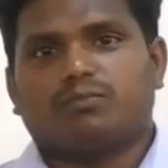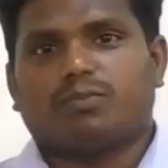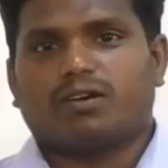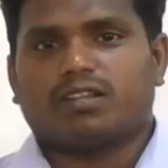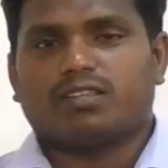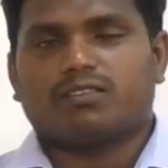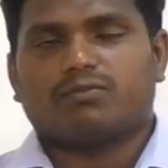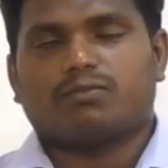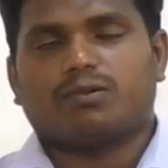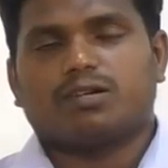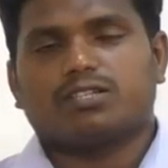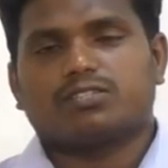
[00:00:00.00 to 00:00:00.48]
for
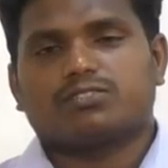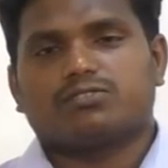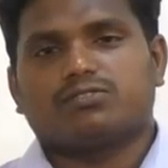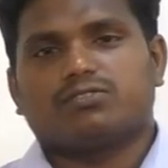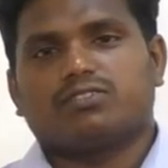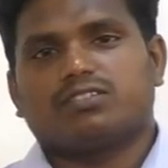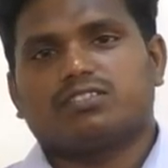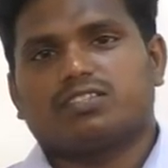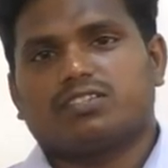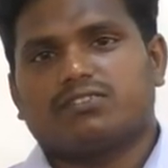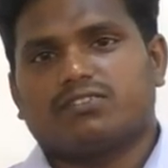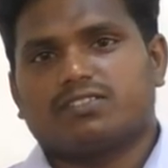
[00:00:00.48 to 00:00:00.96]
the past two
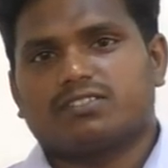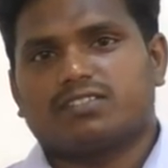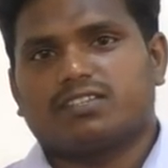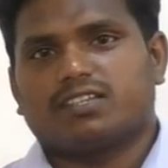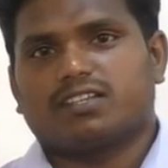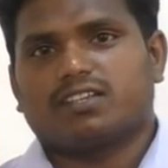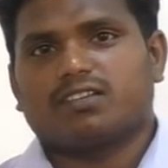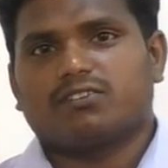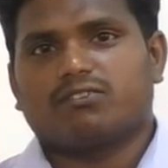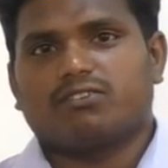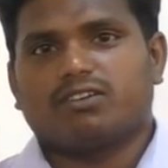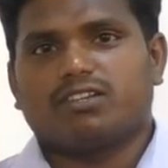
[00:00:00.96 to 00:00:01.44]
years, I was
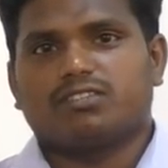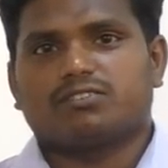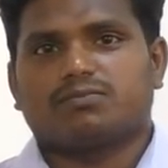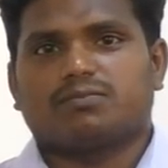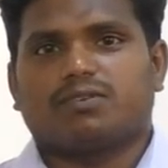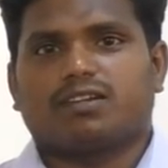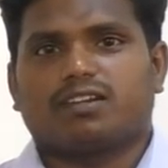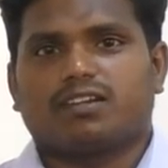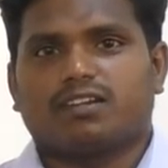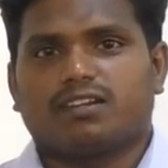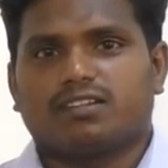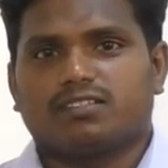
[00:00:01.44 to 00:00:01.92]
taking only
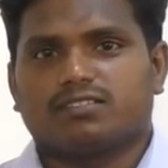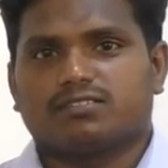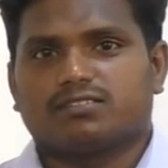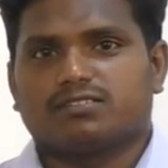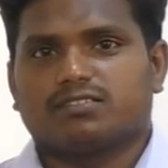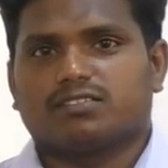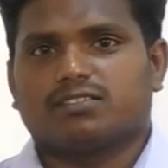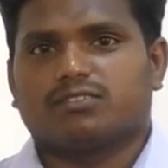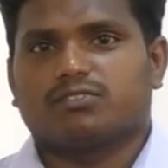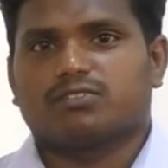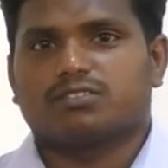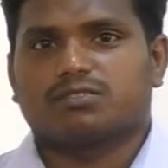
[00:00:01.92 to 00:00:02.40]
smart leaders
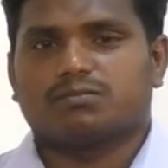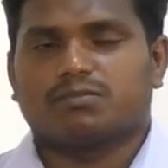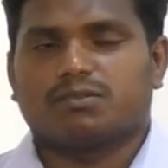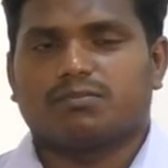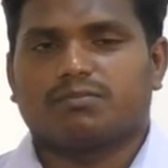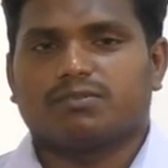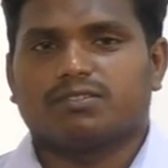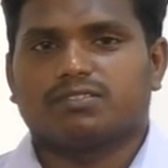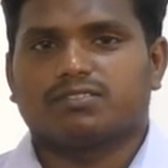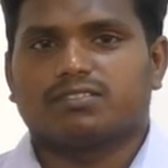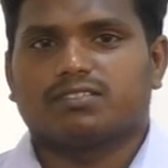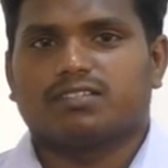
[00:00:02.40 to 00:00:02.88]
uh, question
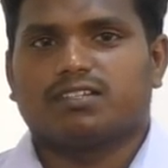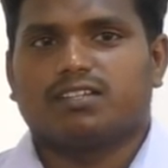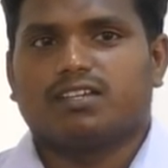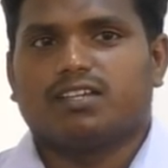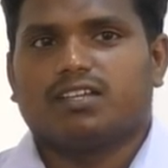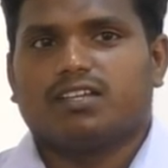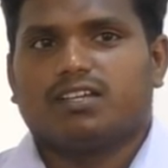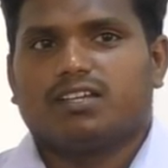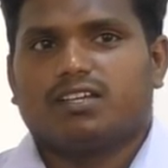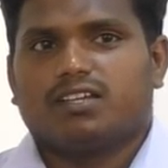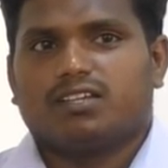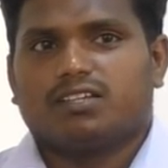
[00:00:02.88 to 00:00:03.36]
papers.
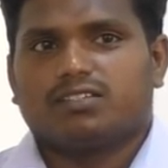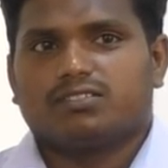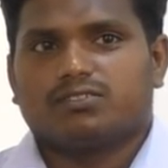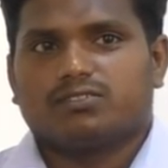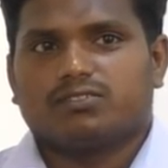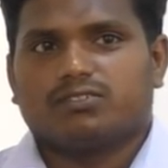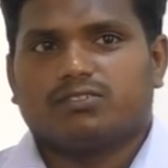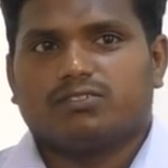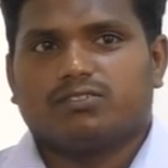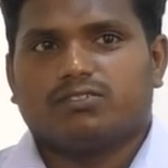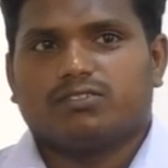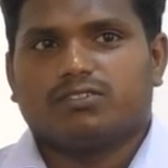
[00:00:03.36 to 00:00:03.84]

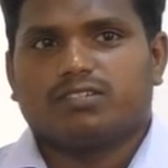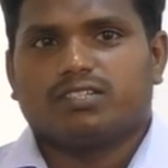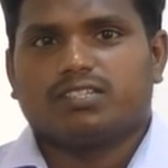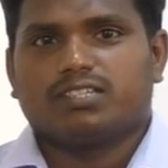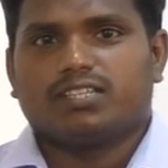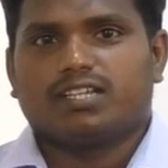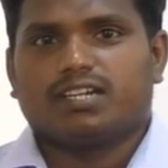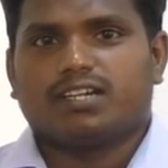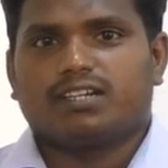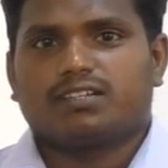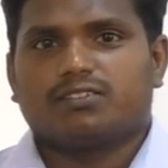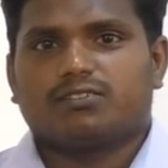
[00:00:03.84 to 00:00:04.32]
So, in
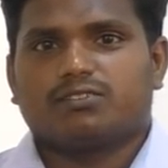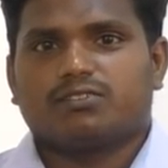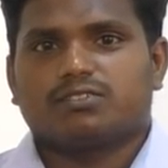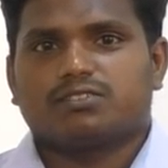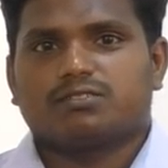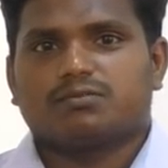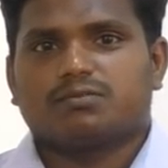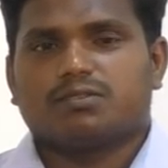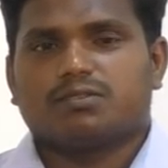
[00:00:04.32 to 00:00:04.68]
that question